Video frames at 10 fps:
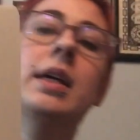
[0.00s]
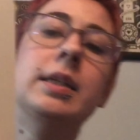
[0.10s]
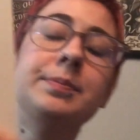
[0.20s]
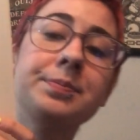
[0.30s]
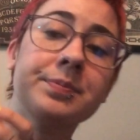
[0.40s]

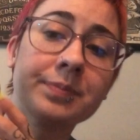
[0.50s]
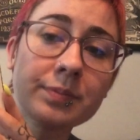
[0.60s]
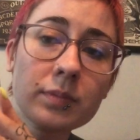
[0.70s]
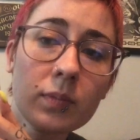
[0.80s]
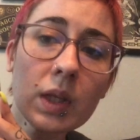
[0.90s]
then
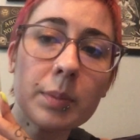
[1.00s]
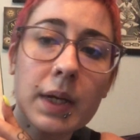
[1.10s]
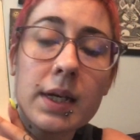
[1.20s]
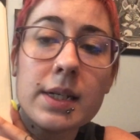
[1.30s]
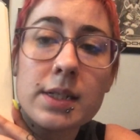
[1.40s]

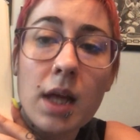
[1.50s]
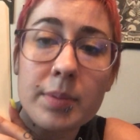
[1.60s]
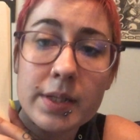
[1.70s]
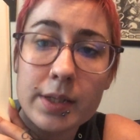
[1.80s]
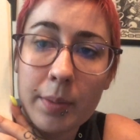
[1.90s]
because
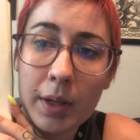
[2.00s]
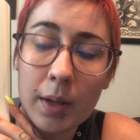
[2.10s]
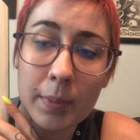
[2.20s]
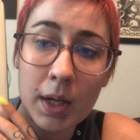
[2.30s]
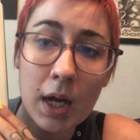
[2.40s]
Llamas is coming
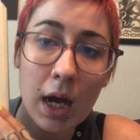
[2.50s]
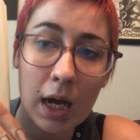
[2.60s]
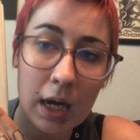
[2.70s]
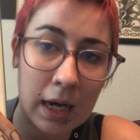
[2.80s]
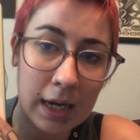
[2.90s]
up,
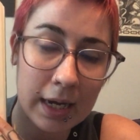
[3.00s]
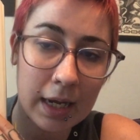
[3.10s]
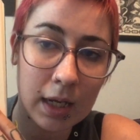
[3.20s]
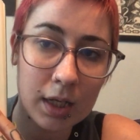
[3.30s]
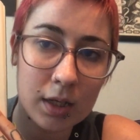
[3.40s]

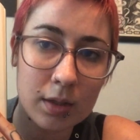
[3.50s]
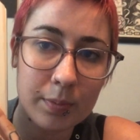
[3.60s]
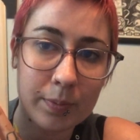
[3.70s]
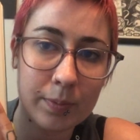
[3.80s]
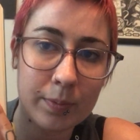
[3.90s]
I
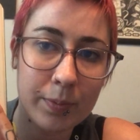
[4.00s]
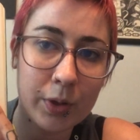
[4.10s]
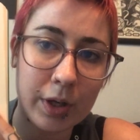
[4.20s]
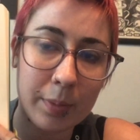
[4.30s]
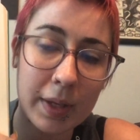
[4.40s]

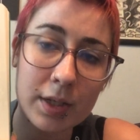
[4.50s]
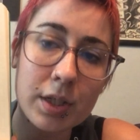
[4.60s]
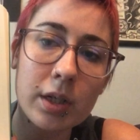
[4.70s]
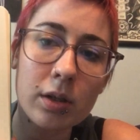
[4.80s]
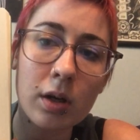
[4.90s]
put a page
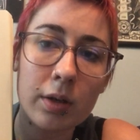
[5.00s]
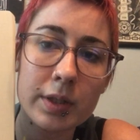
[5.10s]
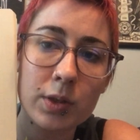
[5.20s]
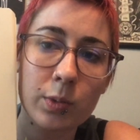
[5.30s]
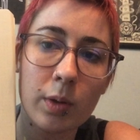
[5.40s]
here.
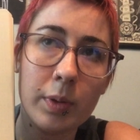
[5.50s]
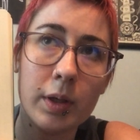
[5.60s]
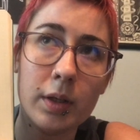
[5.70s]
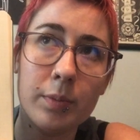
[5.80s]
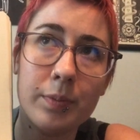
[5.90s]
This is where I'll
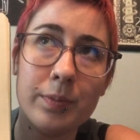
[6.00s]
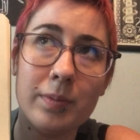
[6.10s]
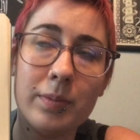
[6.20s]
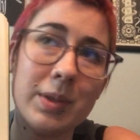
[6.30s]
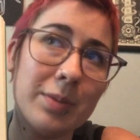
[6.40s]
put
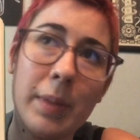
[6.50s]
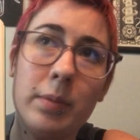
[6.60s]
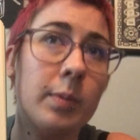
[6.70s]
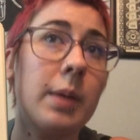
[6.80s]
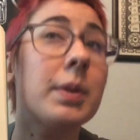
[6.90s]

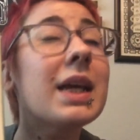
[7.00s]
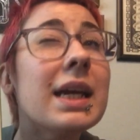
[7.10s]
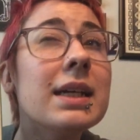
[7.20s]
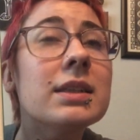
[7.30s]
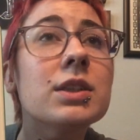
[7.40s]
maybe my
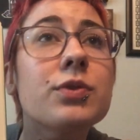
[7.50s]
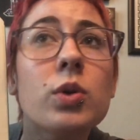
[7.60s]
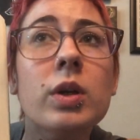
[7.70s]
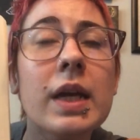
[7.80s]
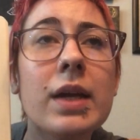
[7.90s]
plans
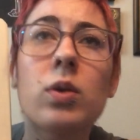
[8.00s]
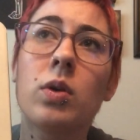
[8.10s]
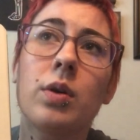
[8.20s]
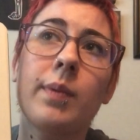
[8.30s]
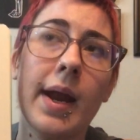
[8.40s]
for it,
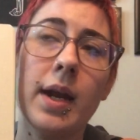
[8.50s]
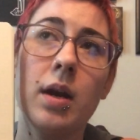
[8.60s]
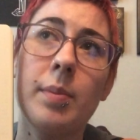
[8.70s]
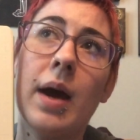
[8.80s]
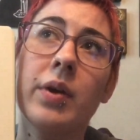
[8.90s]
or write
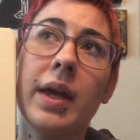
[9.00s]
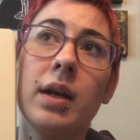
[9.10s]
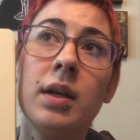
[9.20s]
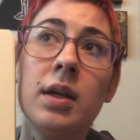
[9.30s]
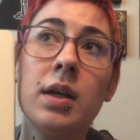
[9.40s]
about
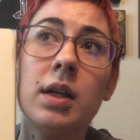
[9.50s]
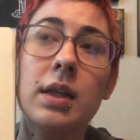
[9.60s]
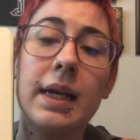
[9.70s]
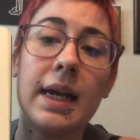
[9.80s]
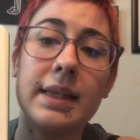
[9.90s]
it
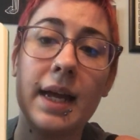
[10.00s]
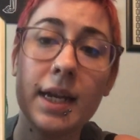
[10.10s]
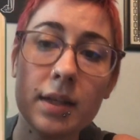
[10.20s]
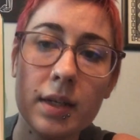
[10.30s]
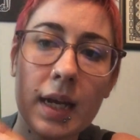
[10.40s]
like at the
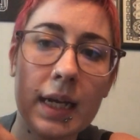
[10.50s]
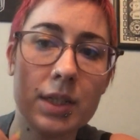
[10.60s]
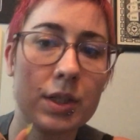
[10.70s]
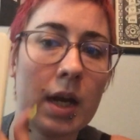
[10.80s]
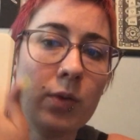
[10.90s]
end of the day. I
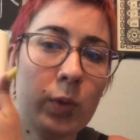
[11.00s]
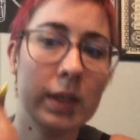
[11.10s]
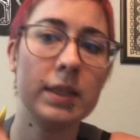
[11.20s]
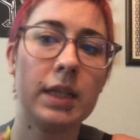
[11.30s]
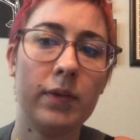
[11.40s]
just kind of
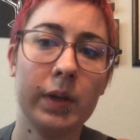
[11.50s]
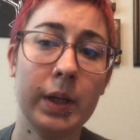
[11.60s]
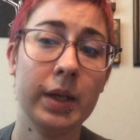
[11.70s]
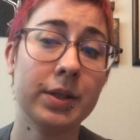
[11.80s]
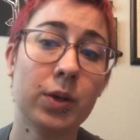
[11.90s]
wanted to give it
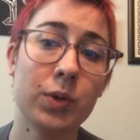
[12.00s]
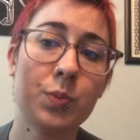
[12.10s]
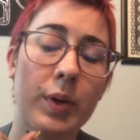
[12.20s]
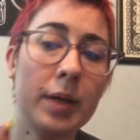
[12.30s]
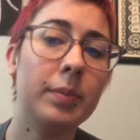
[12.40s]
its own
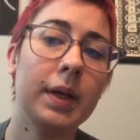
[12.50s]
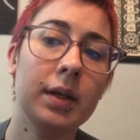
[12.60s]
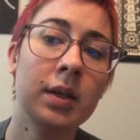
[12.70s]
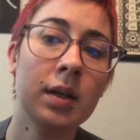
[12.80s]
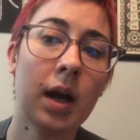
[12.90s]
spread, but
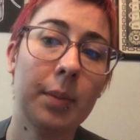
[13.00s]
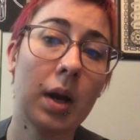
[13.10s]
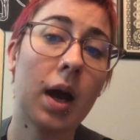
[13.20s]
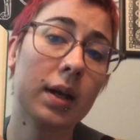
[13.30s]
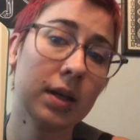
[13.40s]
I'm
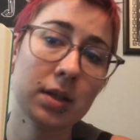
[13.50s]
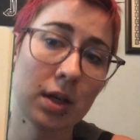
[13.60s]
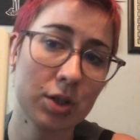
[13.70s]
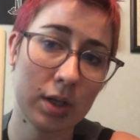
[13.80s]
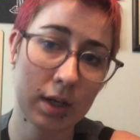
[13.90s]
not gonna
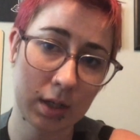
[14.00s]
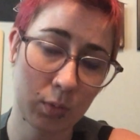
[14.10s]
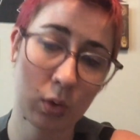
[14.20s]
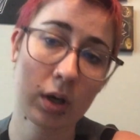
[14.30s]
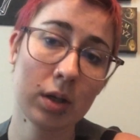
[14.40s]
touch it
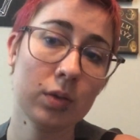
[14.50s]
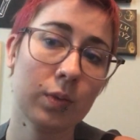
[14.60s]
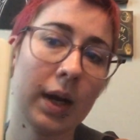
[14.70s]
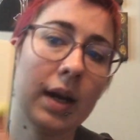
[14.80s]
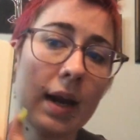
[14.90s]
anymore
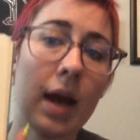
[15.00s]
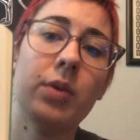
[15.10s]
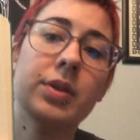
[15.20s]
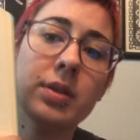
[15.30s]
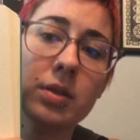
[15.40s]
right now.
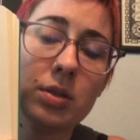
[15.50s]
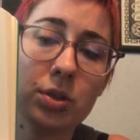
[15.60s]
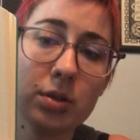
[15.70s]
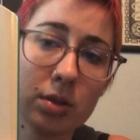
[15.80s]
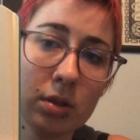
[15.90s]
This is
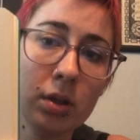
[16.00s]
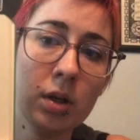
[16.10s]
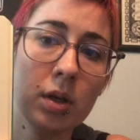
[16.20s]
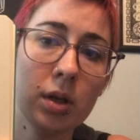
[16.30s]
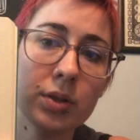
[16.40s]
just
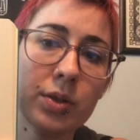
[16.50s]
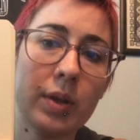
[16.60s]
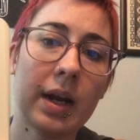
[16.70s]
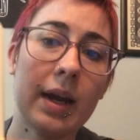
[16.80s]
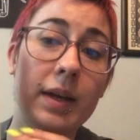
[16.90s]
so
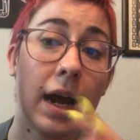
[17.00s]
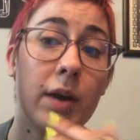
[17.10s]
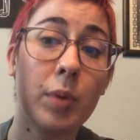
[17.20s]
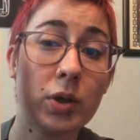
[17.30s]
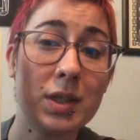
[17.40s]
that I kind
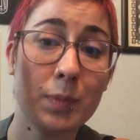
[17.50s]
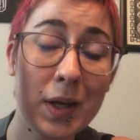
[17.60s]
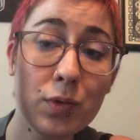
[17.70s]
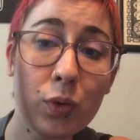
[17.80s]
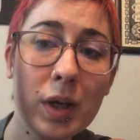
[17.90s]
of marked a
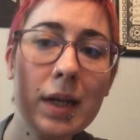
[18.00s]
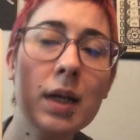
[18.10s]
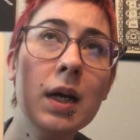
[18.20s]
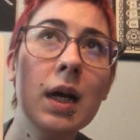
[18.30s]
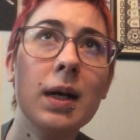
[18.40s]
space for it.
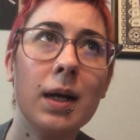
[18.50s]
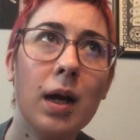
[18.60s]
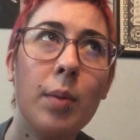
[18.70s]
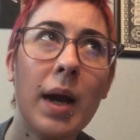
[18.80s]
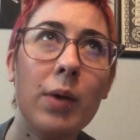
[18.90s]

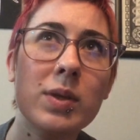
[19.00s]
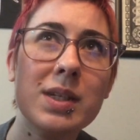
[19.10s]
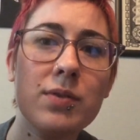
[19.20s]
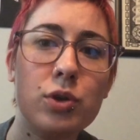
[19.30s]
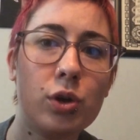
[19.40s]
I
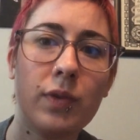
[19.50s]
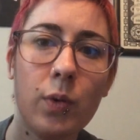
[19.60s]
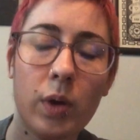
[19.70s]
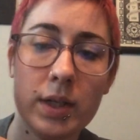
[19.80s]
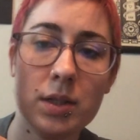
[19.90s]
wasn't even sure if I
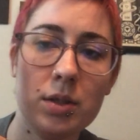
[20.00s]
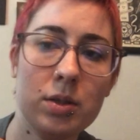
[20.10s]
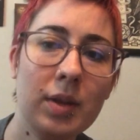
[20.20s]
wanted to do